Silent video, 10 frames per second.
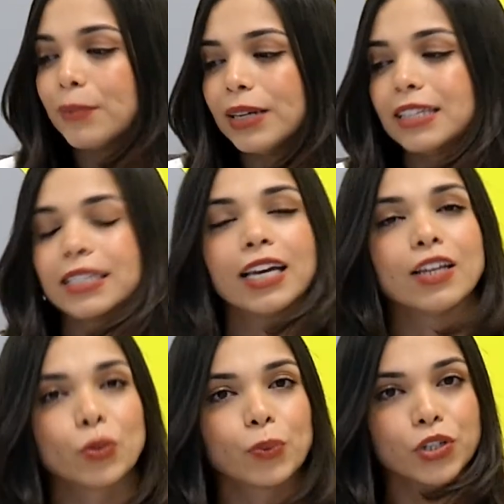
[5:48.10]
ability
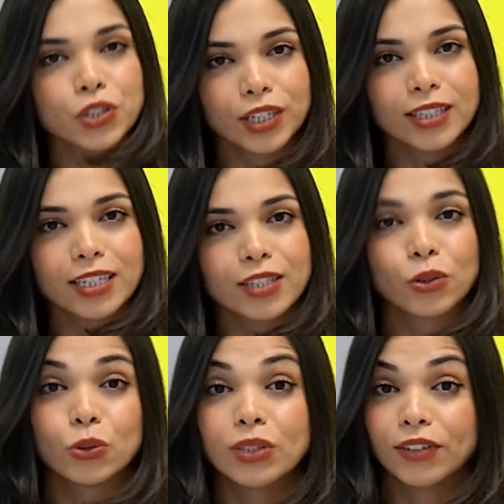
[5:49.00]
and opportunities
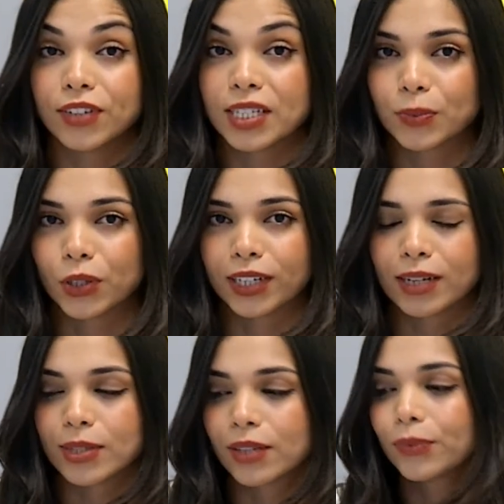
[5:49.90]
to do different
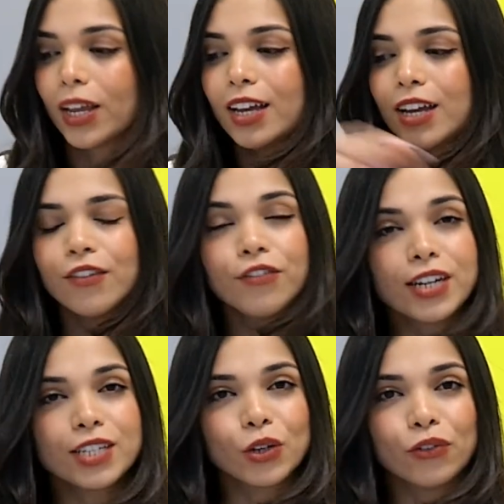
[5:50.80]
programs.
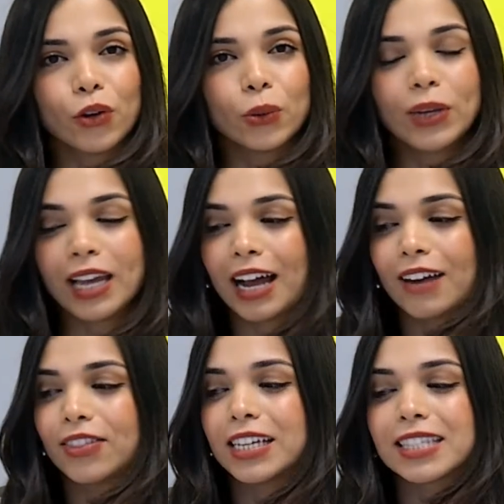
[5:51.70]
First of all, we
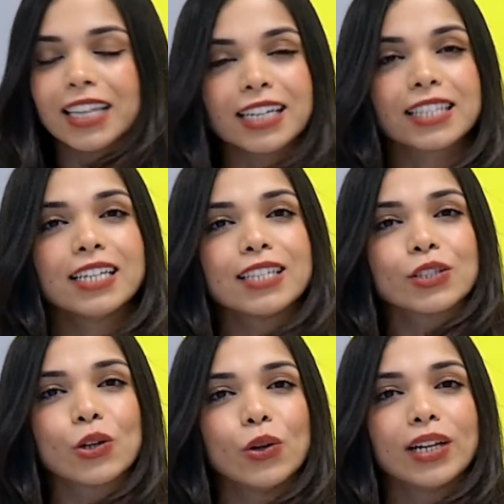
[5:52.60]
have the
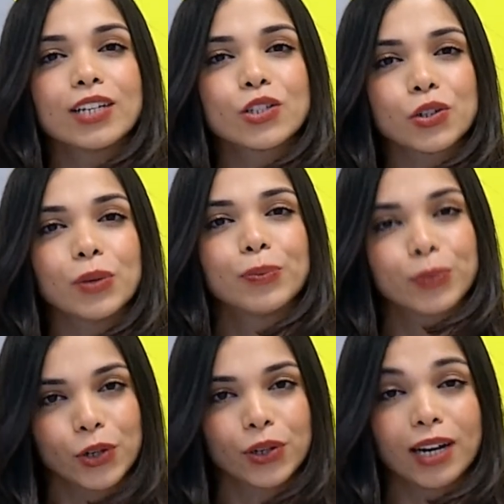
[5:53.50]
Success
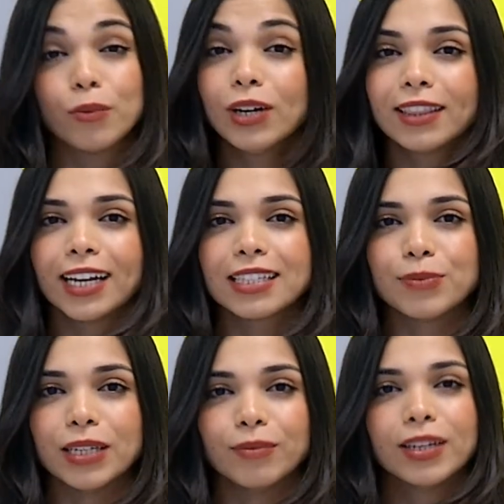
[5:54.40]
Scholarship Program. What
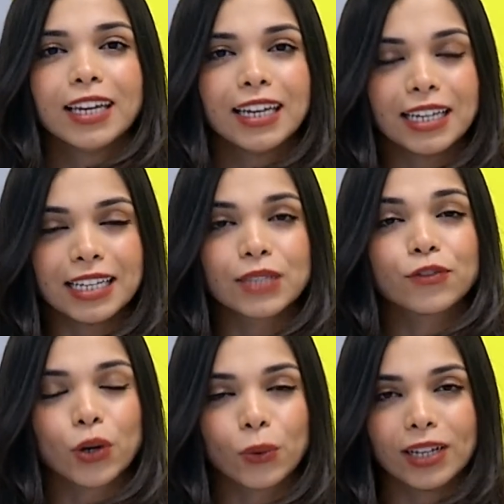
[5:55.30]
does that mean?
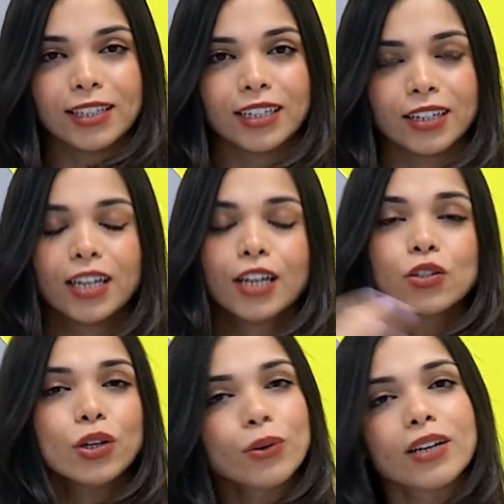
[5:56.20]
It's for 1 year.
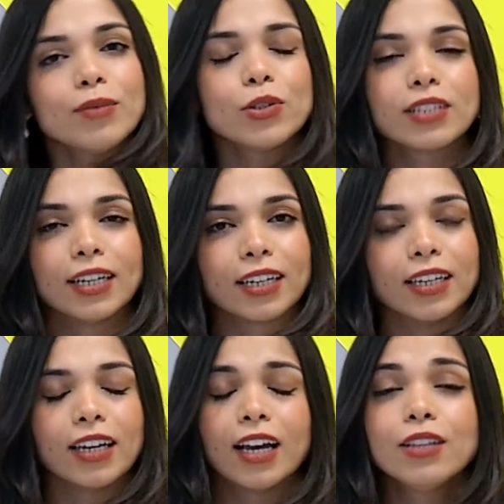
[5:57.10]
So you come to
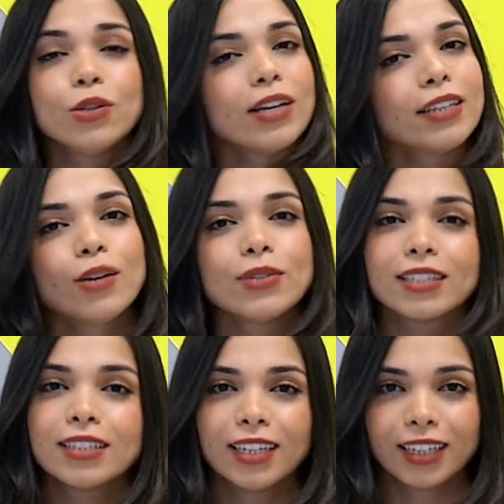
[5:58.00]
Turkey and you are now
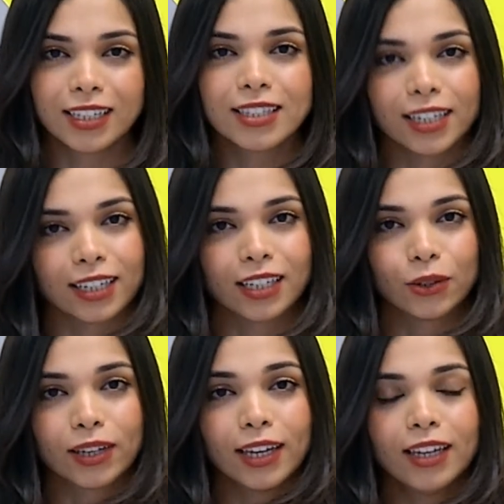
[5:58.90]
studying in
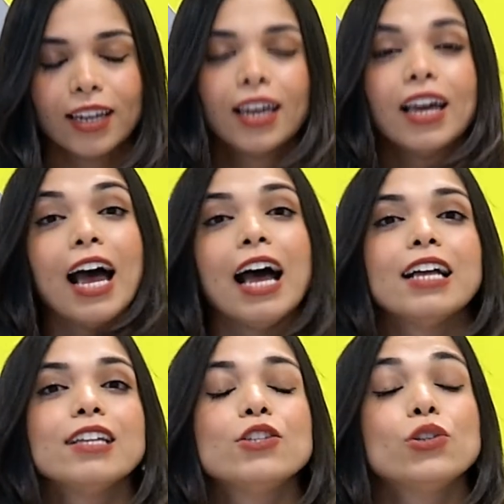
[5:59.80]
Turkey, okay?
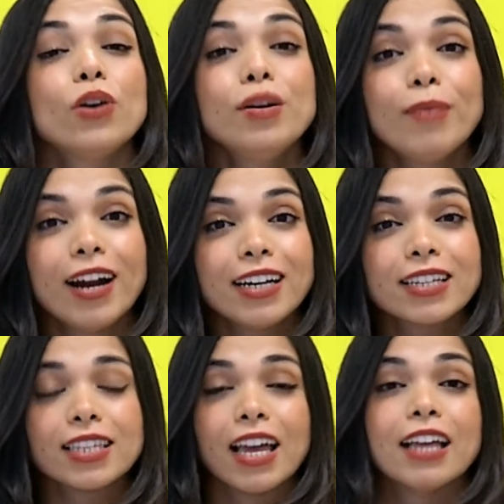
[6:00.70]
And your
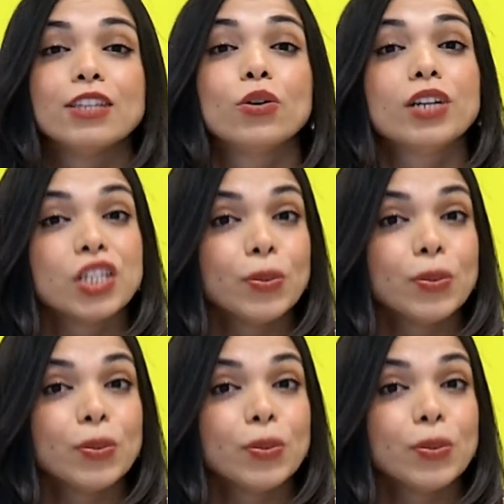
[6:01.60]
marks and your